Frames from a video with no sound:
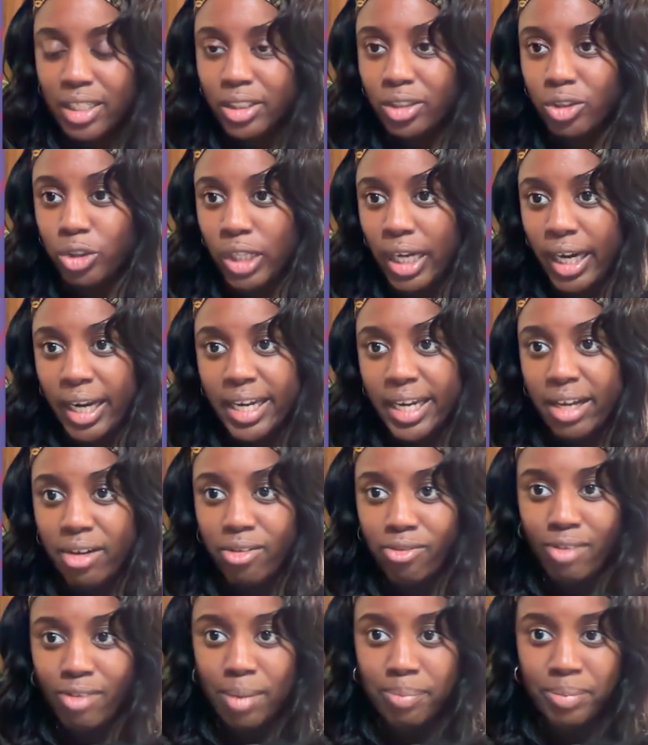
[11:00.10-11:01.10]
So check it
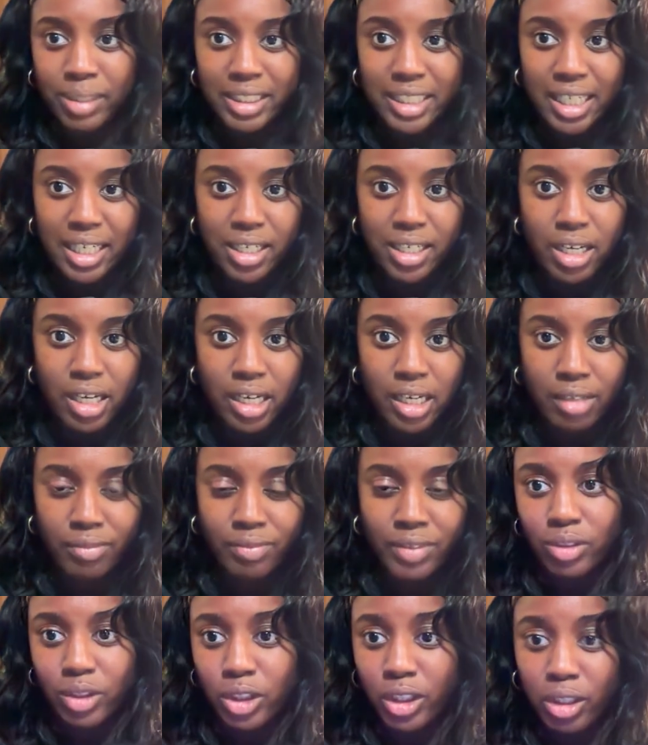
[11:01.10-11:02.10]
out, Replit.com.
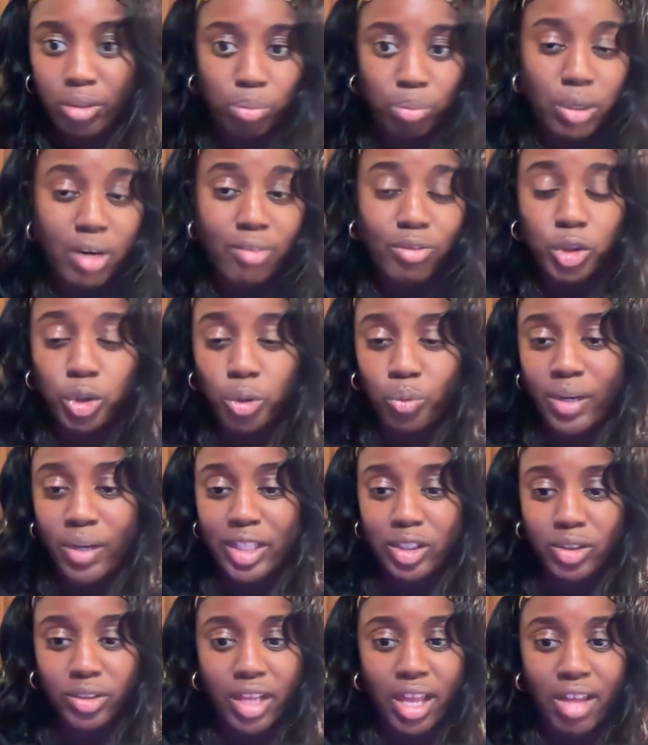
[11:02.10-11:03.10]
You can prompt your way
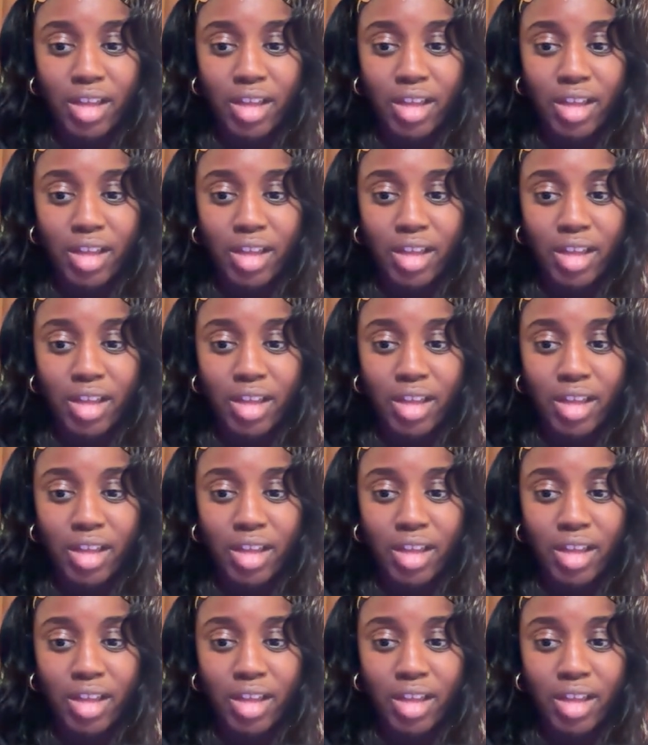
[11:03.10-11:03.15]
to